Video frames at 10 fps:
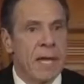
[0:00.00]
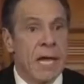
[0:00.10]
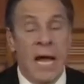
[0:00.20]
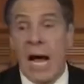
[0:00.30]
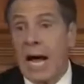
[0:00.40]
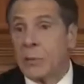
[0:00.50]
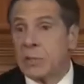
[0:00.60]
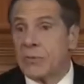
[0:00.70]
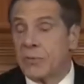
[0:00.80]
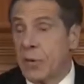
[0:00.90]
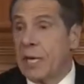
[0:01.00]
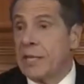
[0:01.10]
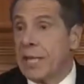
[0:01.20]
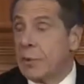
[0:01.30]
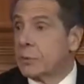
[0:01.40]
I was afraid
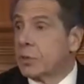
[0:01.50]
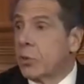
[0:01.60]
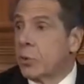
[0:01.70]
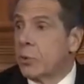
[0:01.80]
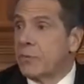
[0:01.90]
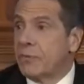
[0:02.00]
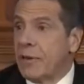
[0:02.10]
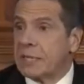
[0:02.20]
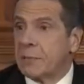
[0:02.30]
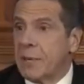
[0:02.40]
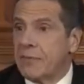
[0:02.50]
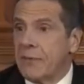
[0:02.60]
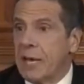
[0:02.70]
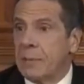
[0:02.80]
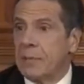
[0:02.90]
that it was going to infect my
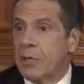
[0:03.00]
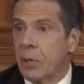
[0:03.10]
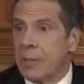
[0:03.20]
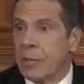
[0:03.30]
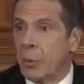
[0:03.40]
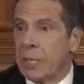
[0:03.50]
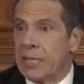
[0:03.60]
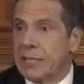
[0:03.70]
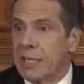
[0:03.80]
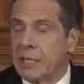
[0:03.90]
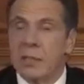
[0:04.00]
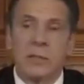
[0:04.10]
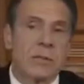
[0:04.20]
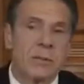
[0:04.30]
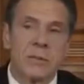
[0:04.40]
family no matter what I did.
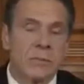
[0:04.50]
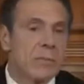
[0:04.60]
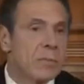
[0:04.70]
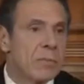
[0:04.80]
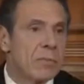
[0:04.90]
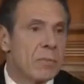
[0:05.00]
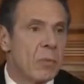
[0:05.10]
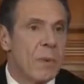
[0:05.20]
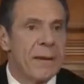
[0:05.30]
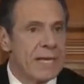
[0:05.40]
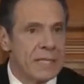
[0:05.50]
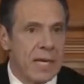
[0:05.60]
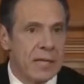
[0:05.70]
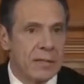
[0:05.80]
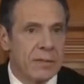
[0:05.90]
We're past
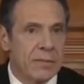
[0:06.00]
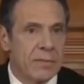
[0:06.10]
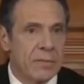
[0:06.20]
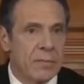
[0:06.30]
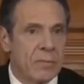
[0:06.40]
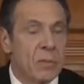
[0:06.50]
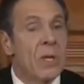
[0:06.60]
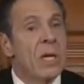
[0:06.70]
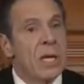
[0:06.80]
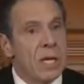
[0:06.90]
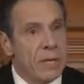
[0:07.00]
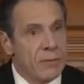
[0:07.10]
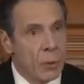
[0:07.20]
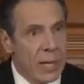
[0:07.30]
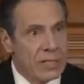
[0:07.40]
that. If
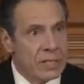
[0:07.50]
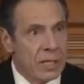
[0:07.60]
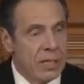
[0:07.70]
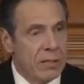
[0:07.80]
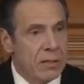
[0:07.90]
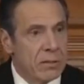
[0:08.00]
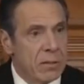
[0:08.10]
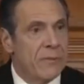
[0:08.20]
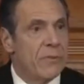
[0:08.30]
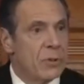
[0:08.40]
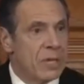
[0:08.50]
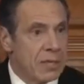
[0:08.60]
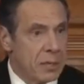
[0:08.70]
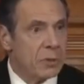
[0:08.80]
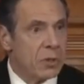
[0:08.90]
you isolate, if you take
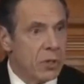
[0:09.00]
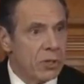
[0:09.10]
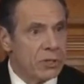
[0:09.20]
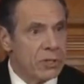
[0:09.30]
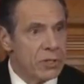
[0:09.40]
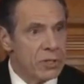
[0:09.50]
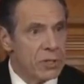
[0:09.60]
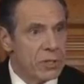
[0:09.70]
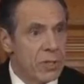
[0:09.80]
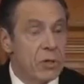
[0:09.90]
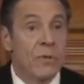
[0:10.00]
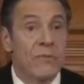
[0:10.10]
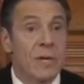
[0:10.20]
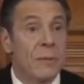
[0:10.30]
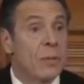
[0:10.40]
the precautions, your
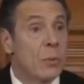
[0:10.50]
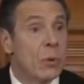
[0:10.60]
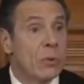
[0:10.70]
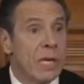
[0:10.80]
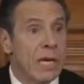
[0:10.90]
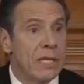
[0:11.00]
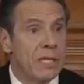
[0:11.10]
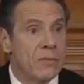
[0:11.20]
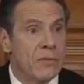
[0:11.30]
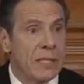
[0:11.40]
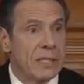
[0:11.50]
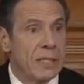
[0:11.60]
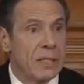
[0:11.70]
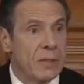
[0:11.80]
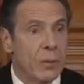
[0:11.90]
family won't get infected.
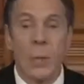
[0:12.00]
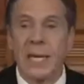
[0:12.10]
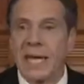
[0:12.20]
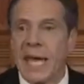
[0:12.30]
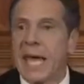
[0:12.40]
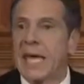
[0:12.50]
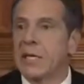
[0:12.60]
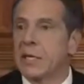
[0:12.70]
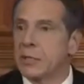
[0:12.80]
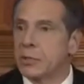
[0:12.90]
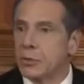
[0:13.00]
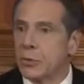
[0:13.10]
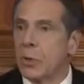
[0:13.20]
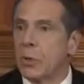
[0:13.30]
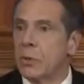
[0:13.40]
We can
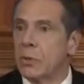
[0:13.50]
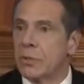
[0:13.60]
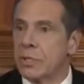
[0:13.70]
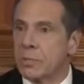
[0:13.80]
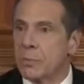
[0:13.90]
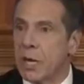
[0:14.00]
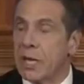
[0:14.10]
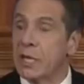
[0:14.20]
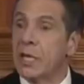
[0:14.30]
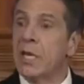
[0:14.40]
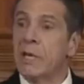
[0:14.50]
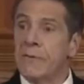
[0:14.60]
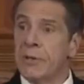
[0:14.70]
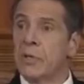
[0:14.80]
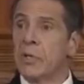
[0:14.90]
control the spread.
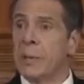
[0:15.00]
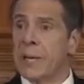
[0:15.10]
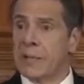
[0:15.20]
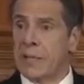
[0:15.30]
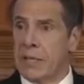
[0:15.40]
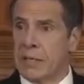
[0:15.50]
Feel good about that.